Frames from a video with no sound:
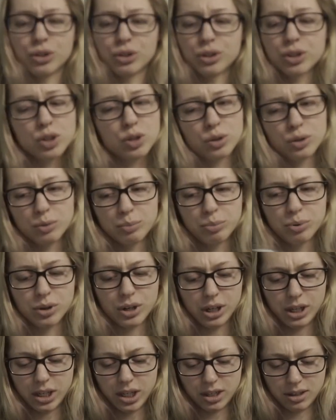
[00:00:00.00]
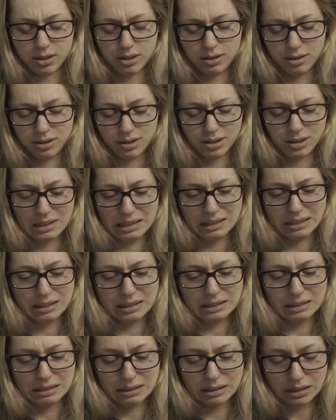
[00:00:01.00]
looks pretty,
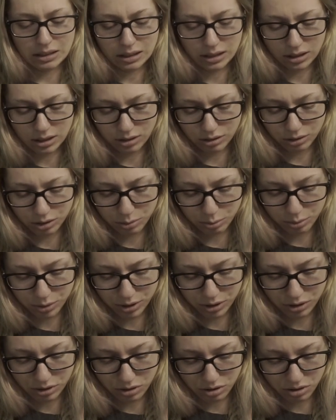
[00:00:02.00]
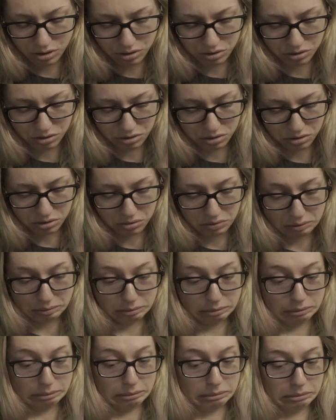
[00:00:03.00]
it looks pretty dark, so.
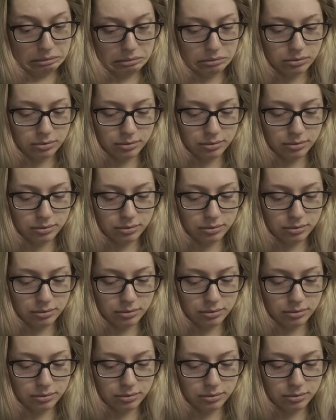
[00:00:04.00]
Uh,